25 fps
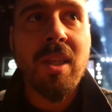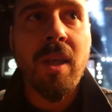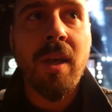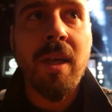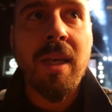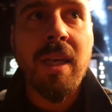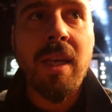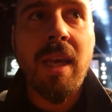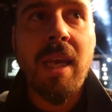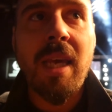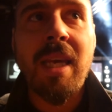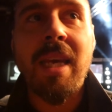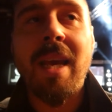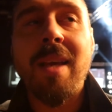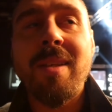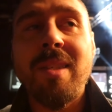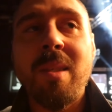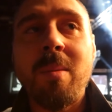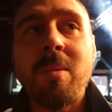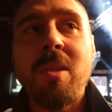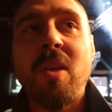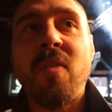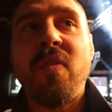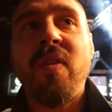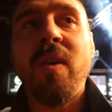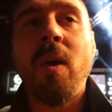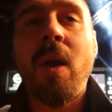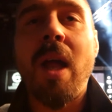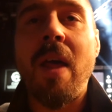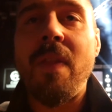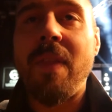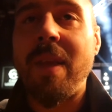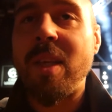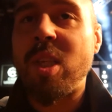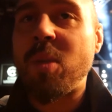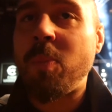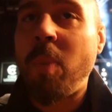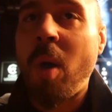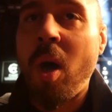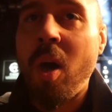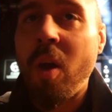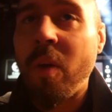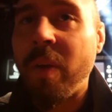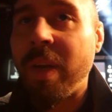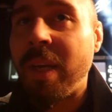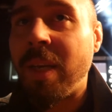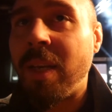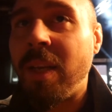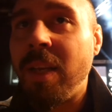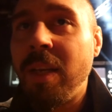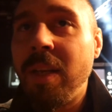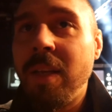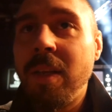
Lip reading: that he gets them to feel like they're sparring.